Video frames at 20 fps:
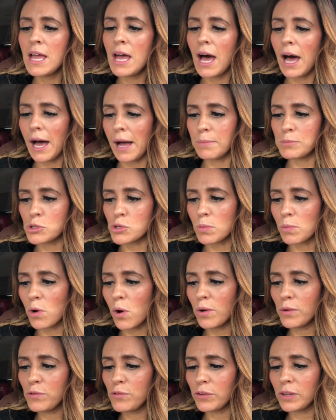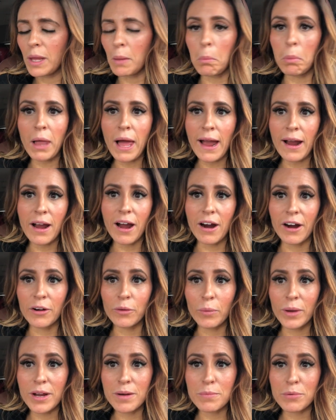Um, so I'm going for like black
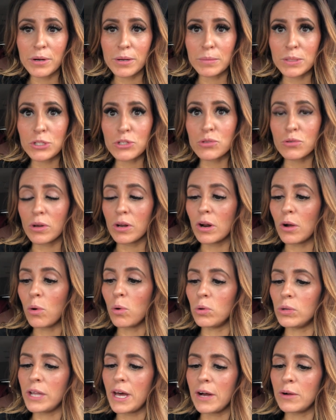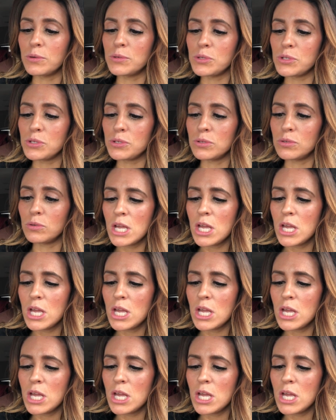hardware pretty much throughout our whole house.